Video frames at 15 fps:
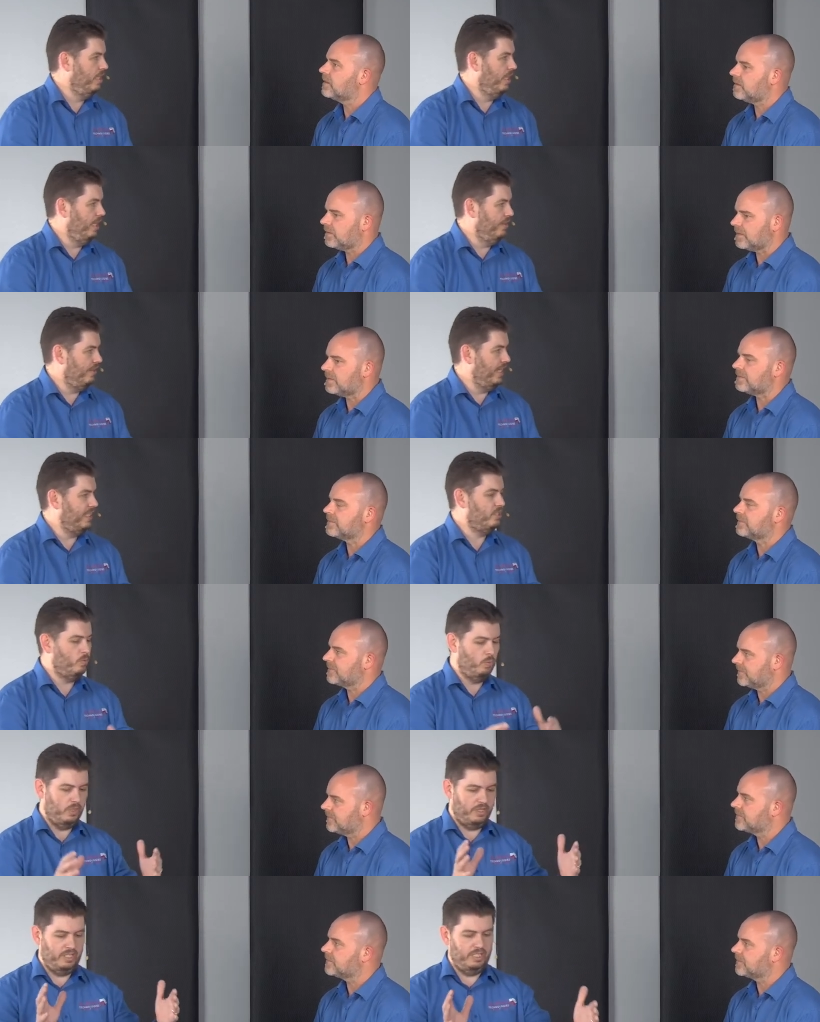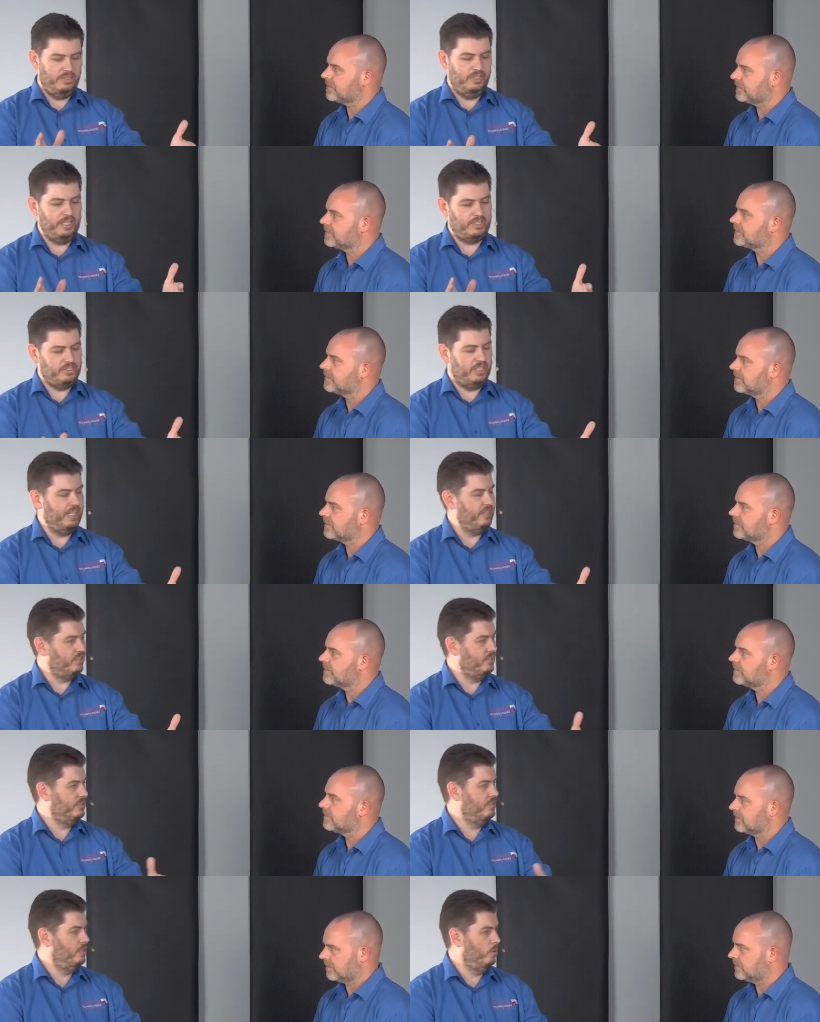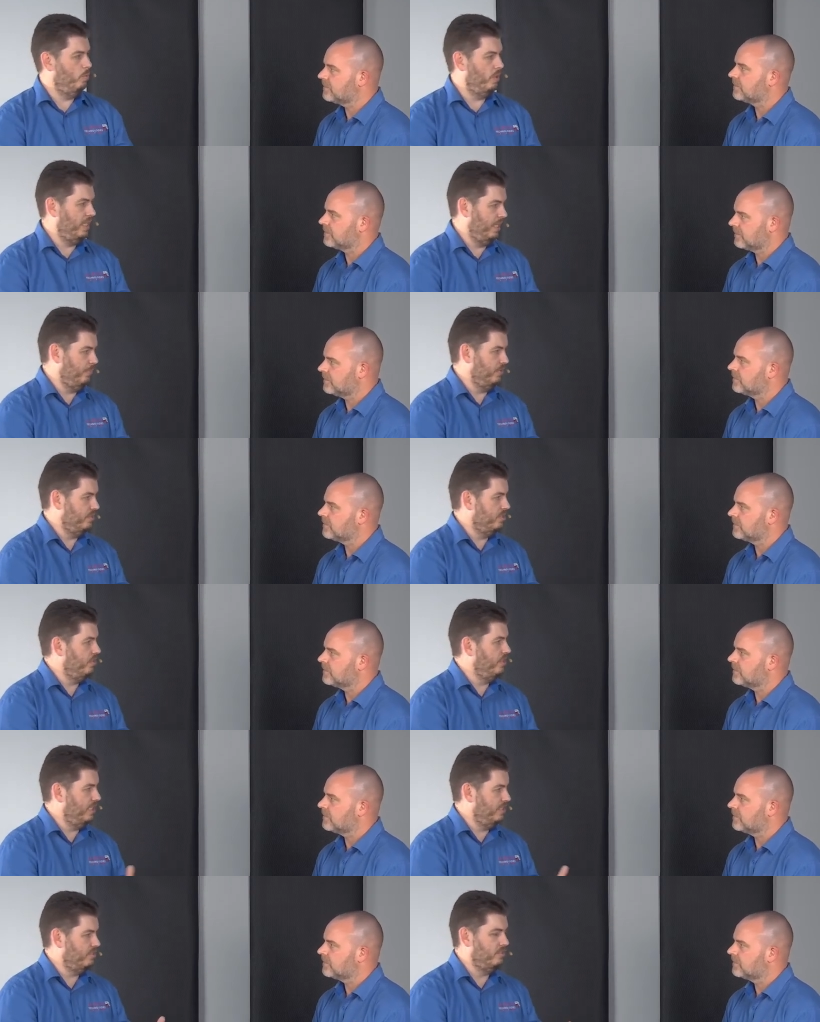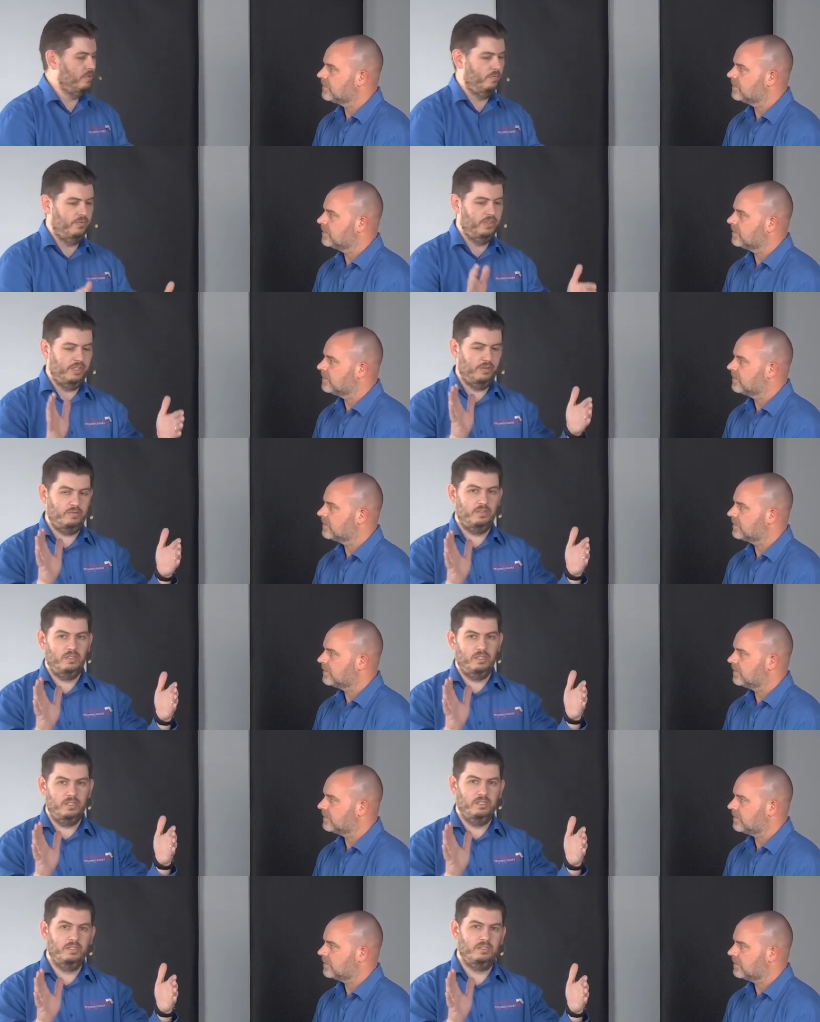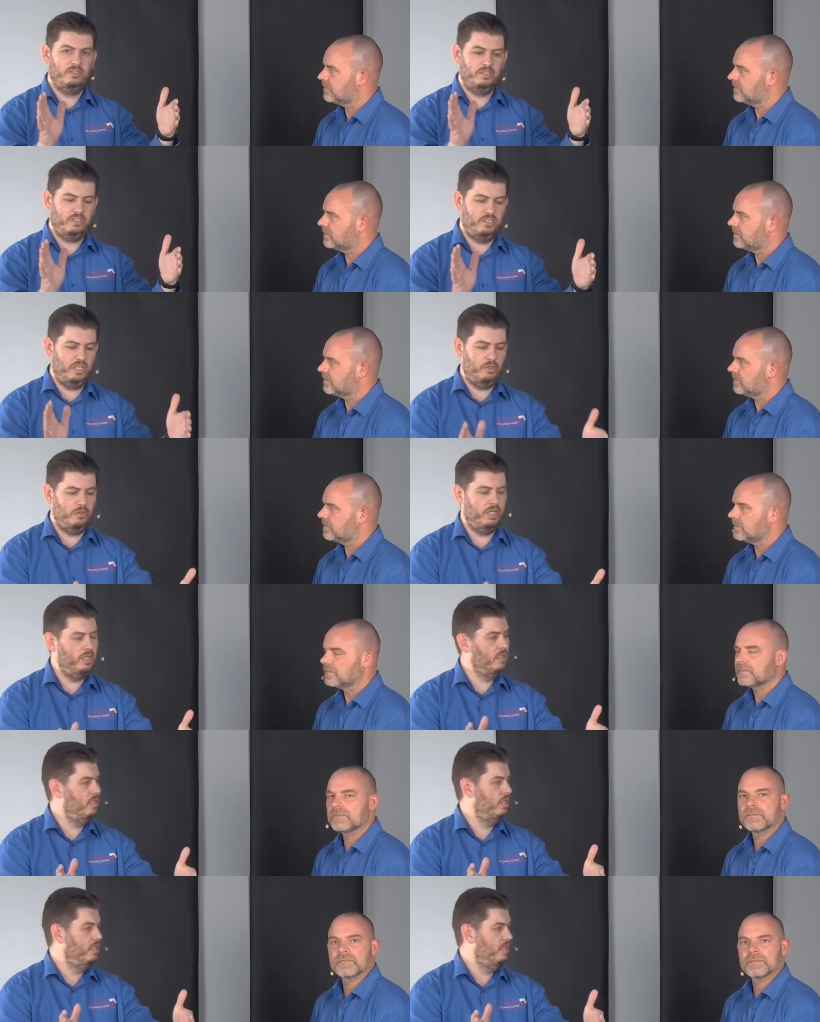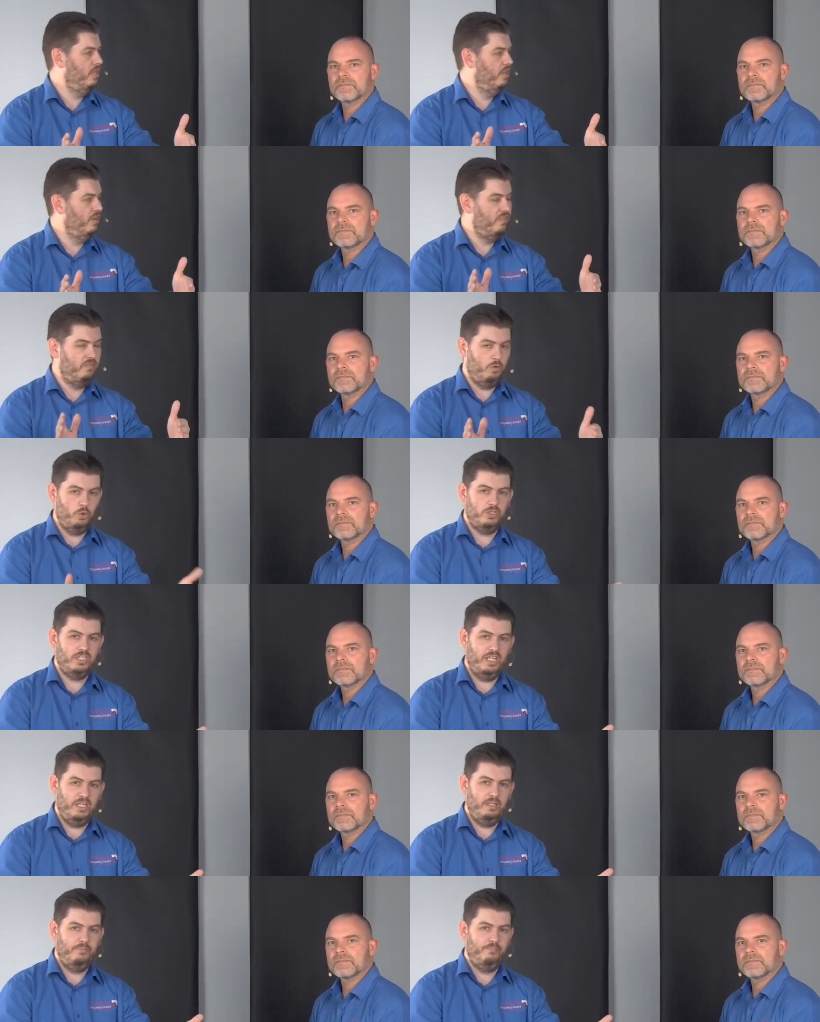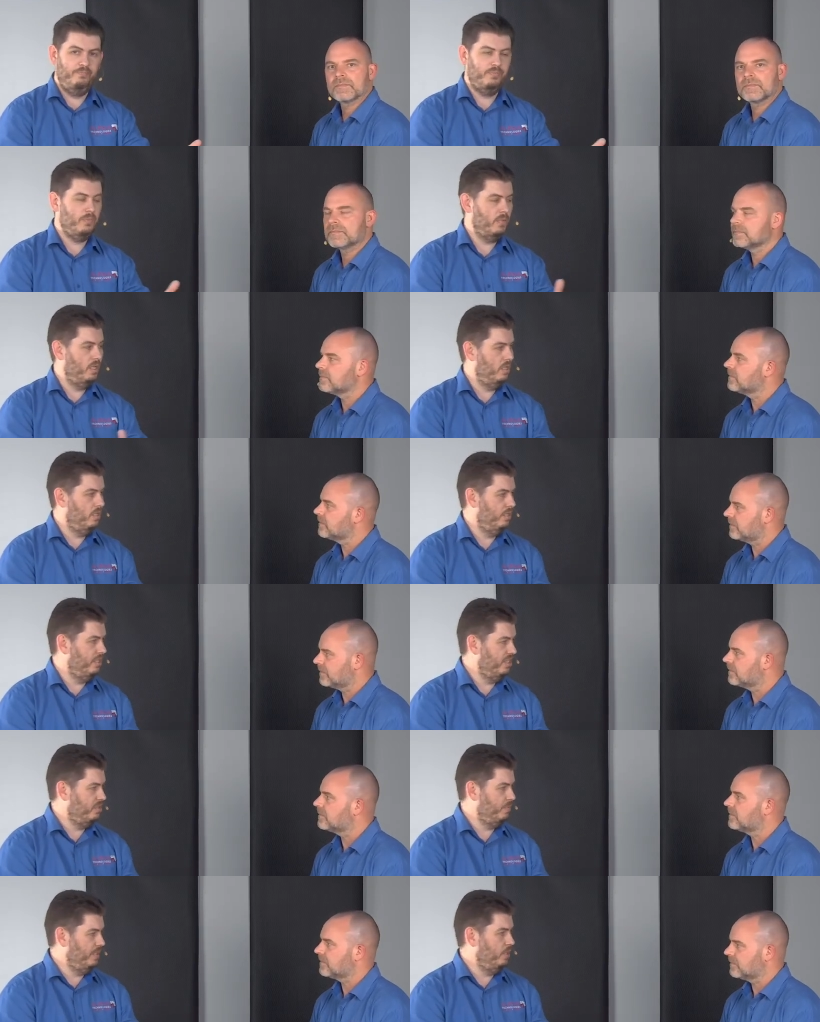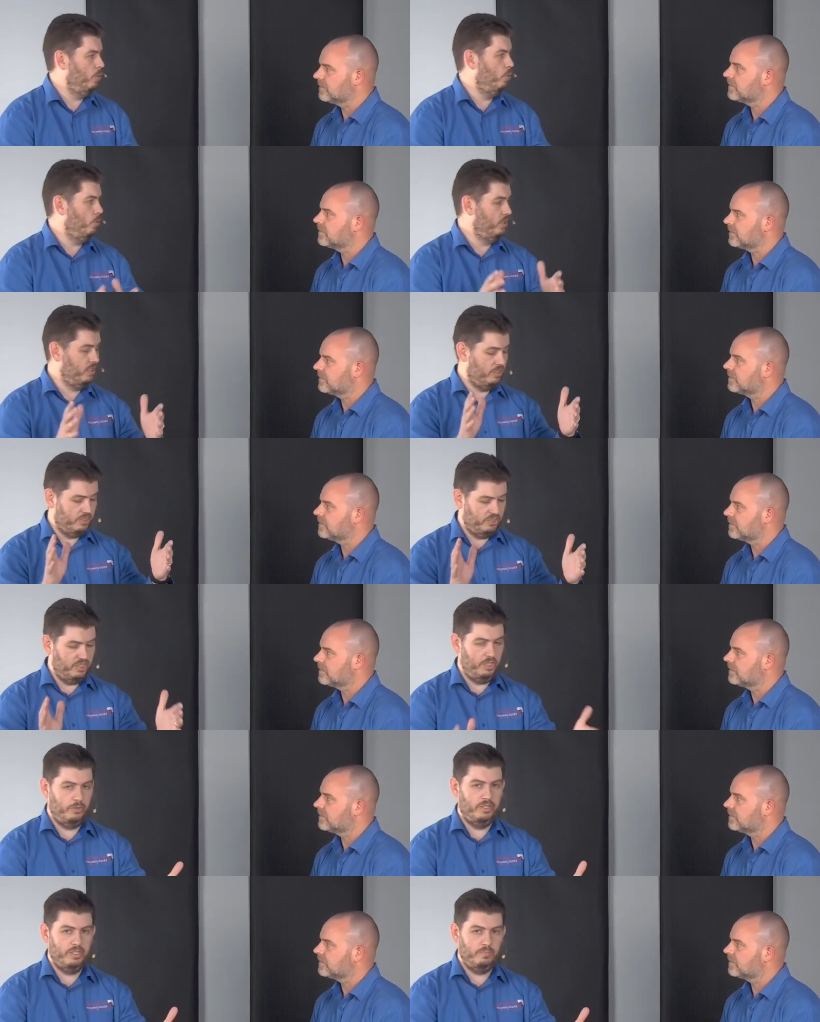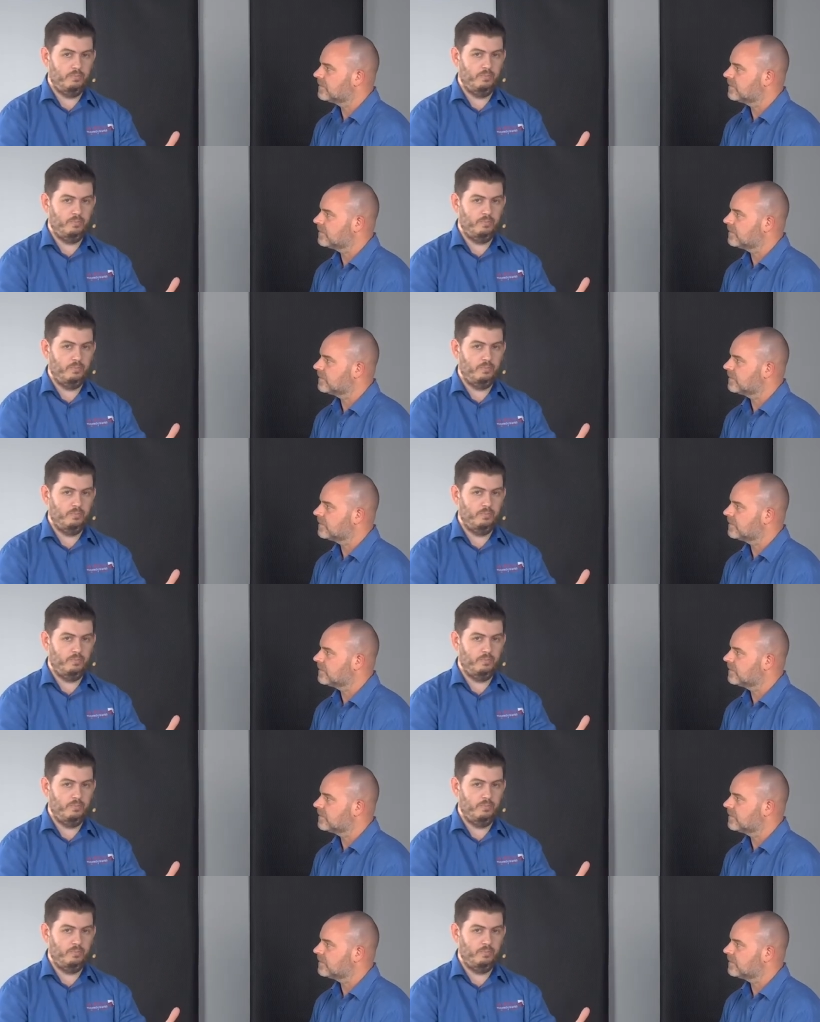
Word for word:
Speaker 1: Okay. And that's what then dictates what happens. So yes, the, the Tesira Forte DSP or the Tesira